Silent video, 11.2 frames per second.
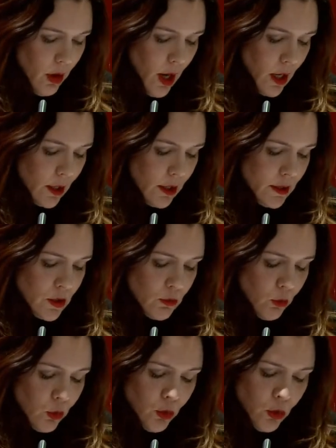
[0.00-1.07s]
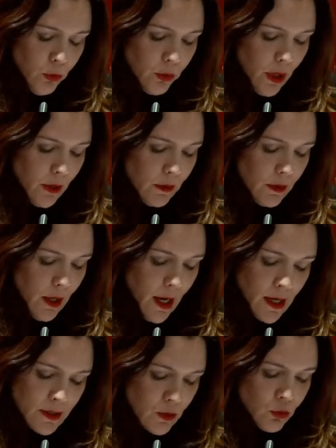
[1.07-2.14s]
and each group and
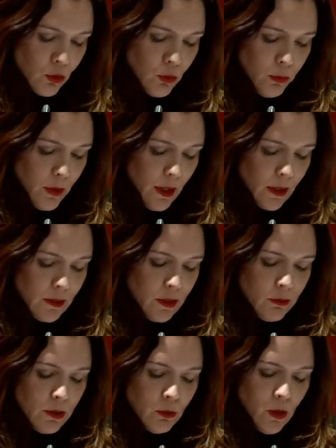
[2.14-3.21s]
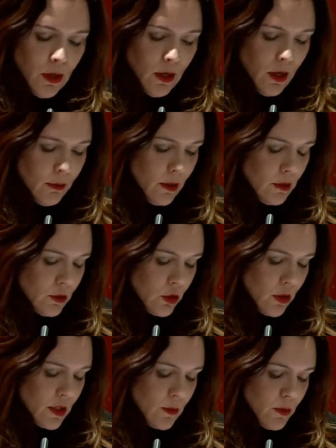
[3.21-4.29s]
as group and individual level
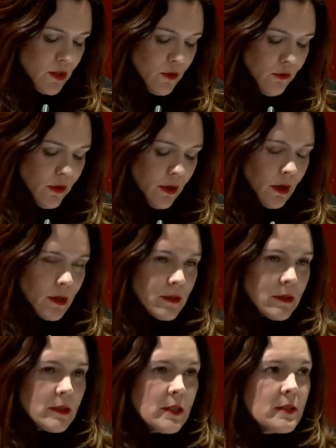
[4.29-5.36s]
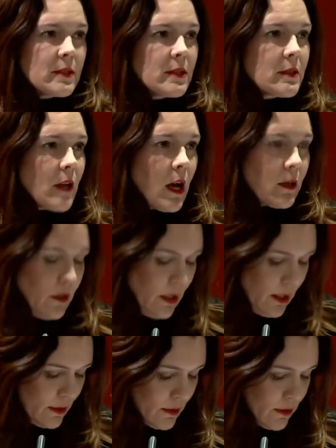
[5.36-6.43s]
some specific characteristics and
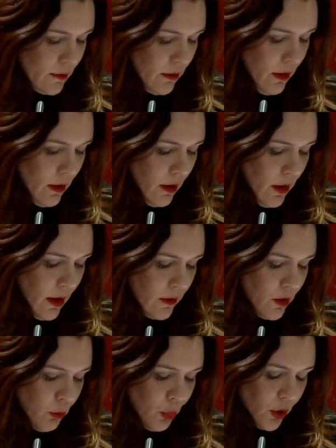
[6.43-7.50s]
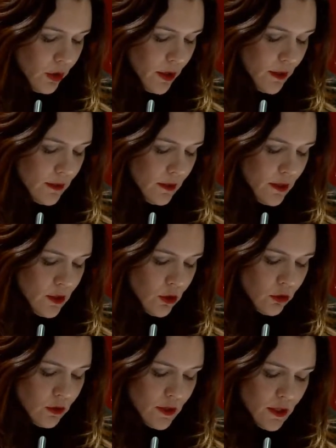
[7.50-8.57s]
needs. The project is
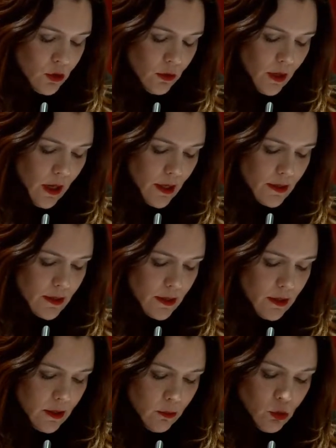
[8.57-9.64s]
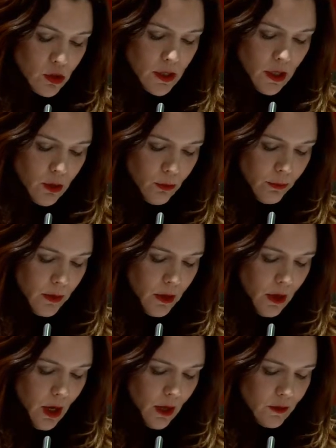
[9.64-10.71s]
contextualized in a museum,
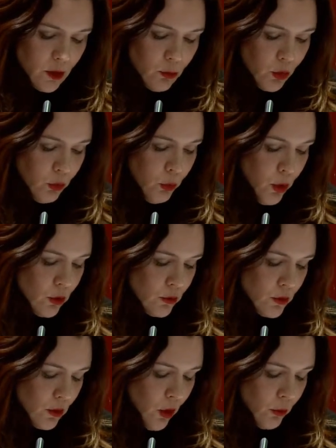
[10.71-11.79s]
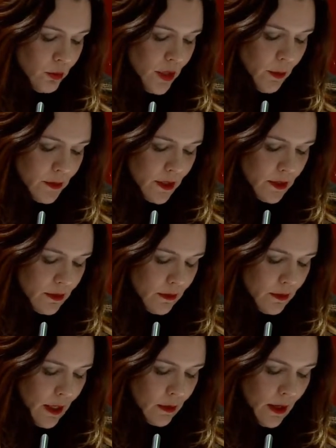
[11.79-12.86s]
and the proposed objectives
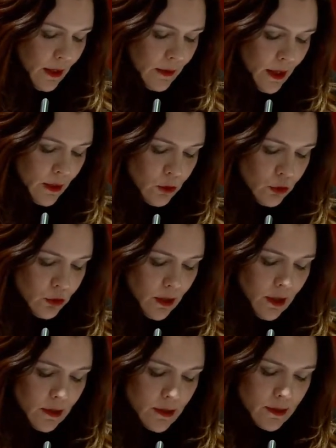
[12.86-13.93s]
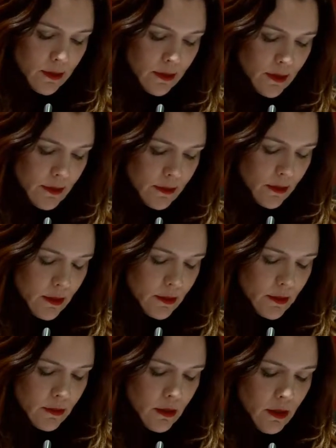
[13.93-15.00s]
that adapt to the
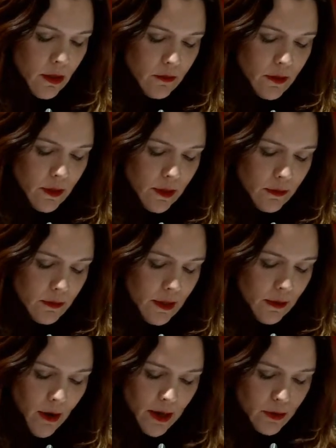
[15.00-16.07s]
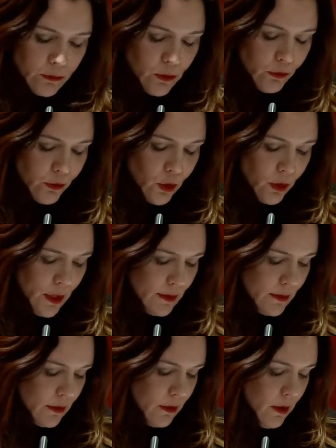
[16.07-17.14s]
characteristics derived from
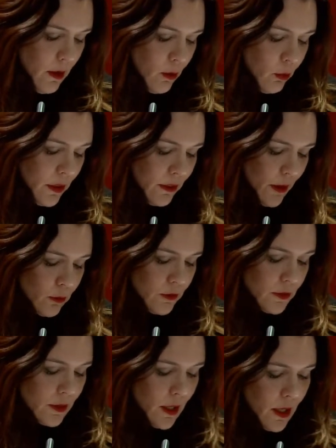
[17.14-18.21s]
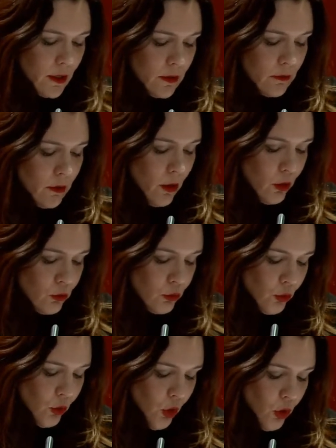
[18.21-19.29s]
it, without striving
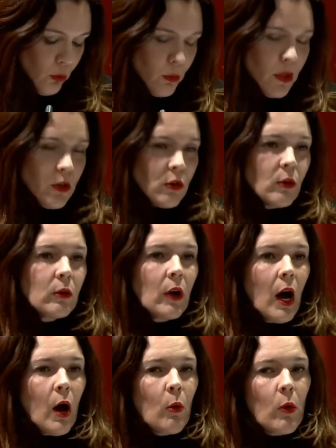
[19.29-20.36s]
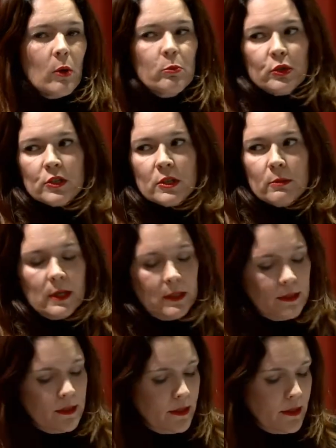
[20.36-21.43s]
to go beyond our
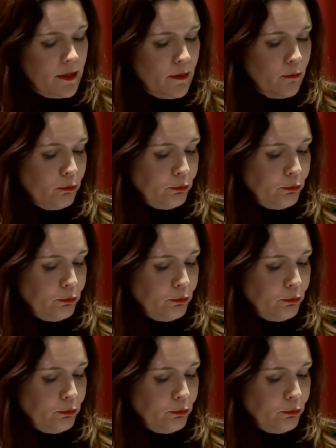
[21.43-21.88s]
possibilities.